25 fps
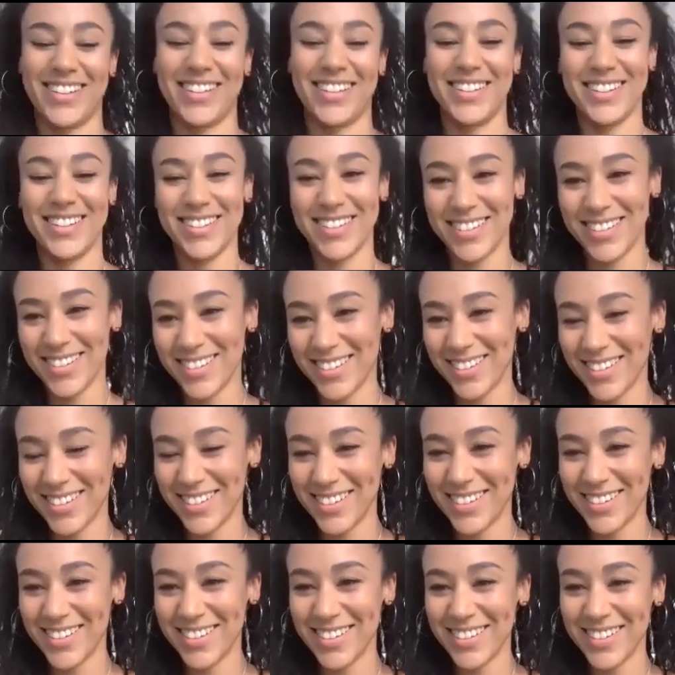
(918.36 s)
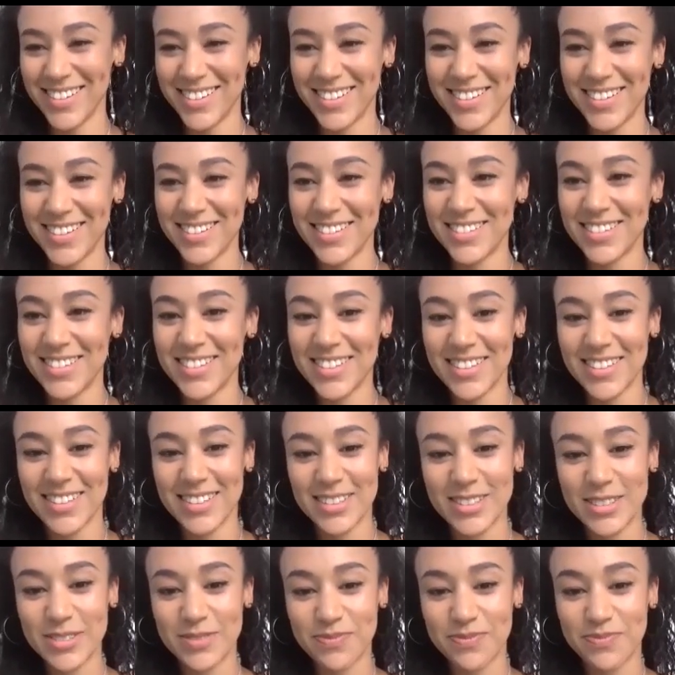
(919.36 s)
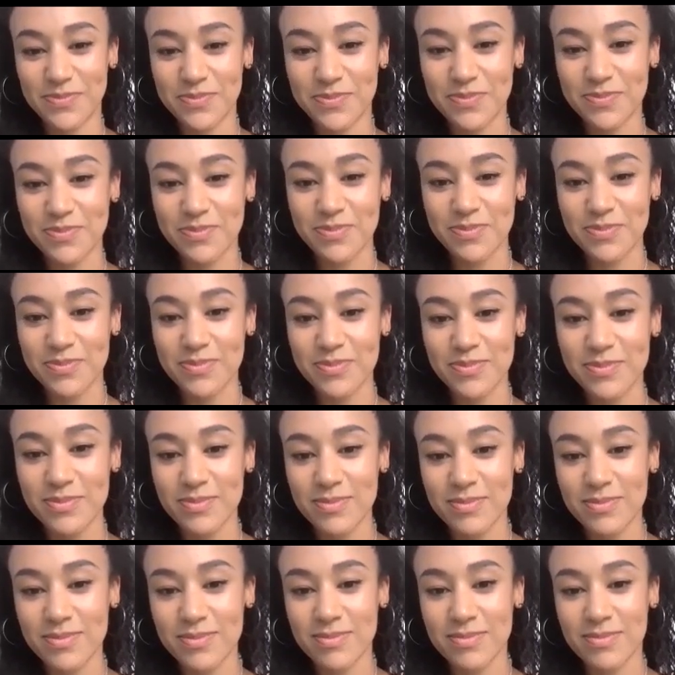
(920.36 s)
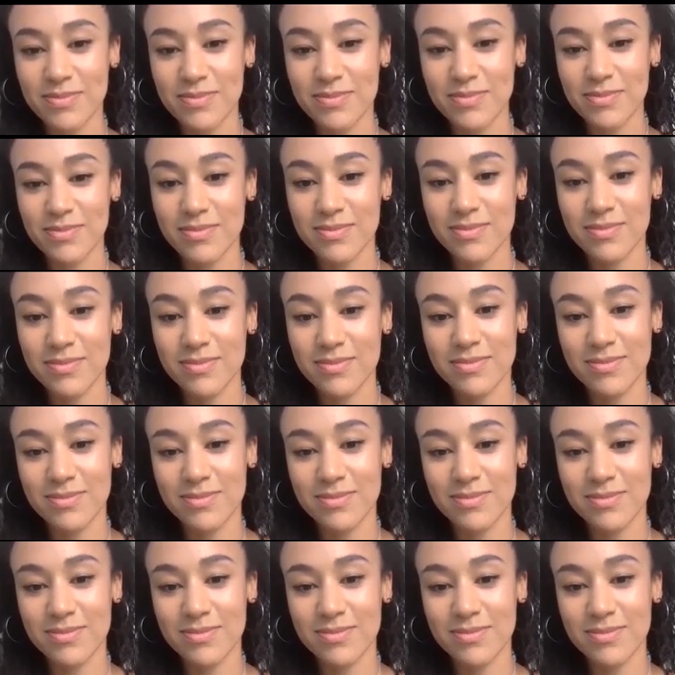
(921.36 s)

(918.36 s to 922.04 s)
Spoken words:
[no speech]